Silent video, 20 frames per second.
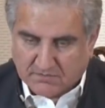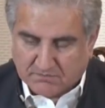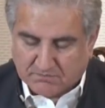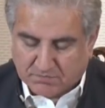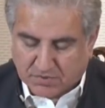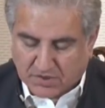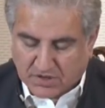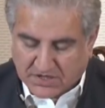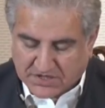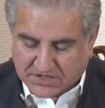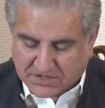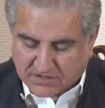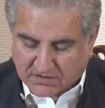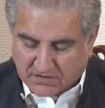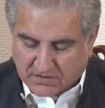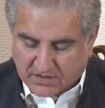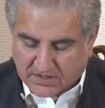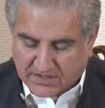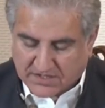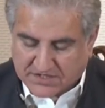political
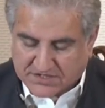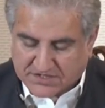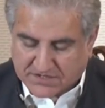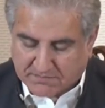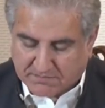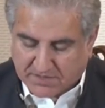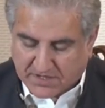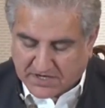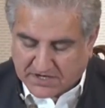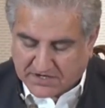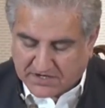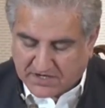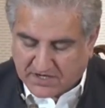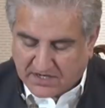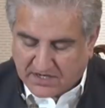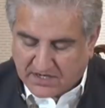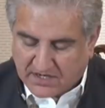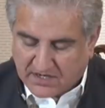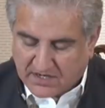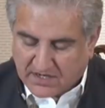instability,
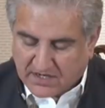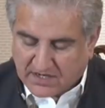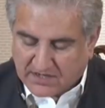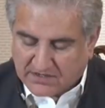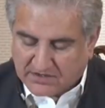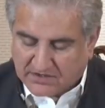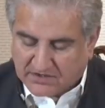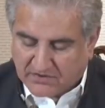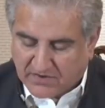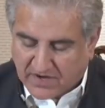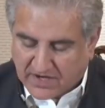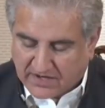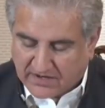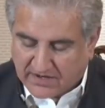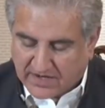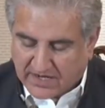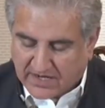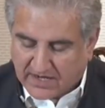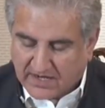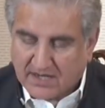
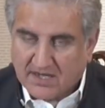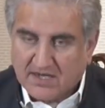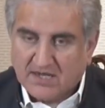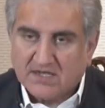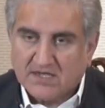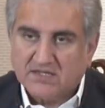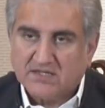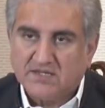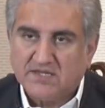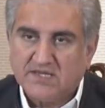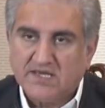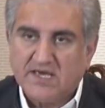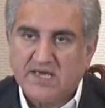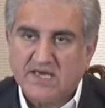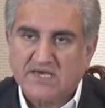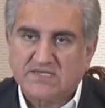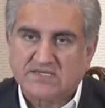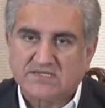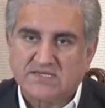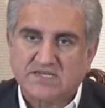threatening the
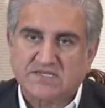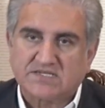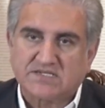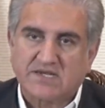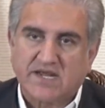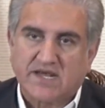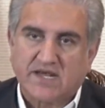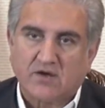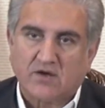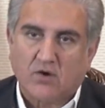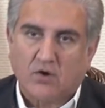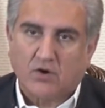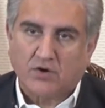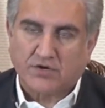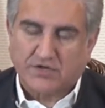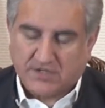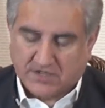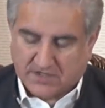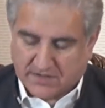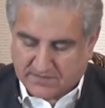existing order.